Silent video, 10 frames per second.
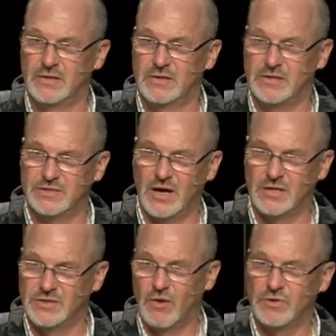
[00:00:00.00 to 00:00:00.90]
because
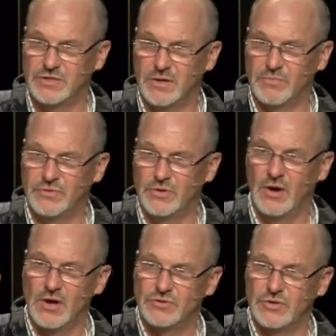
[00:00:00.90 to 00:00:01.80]
God's always come through.
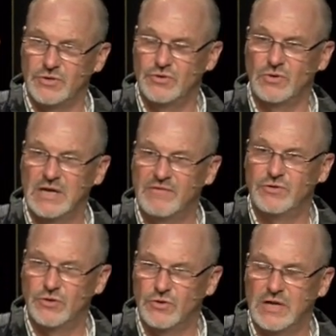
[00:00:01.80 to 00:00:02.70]
So you live,
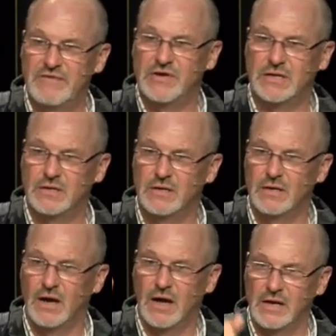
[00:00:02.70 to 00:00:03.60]
you're living
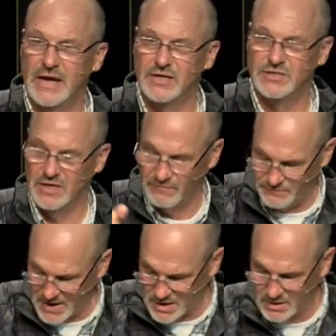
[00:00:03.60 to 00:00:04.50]
a legacy of
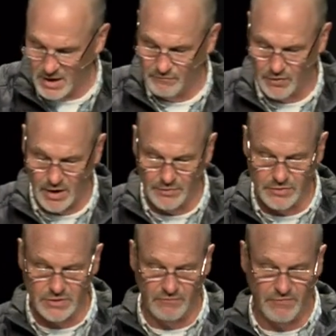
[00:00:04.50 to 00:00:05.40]
faith for
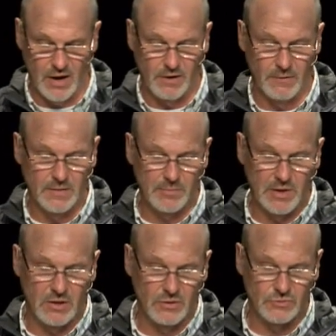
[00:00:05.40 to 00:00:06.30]
others to follow. Let me
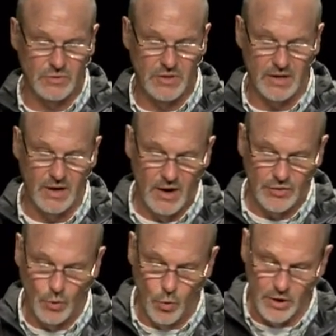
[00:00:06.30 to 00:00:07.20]
close with this.
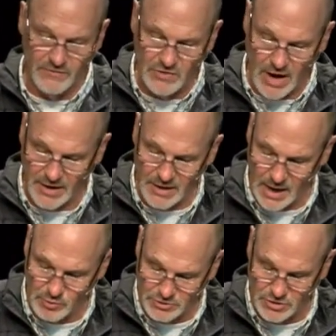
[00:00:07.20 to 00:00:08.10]
The Word of God
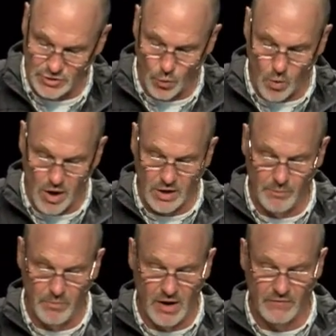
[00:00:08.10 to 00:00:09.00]
enables us to walk
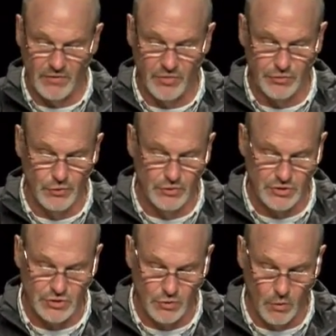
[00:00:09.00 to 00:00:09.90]
above and through the
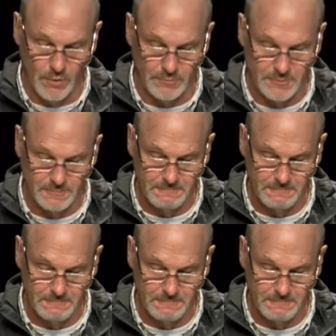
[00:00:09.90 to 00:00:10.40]
storms.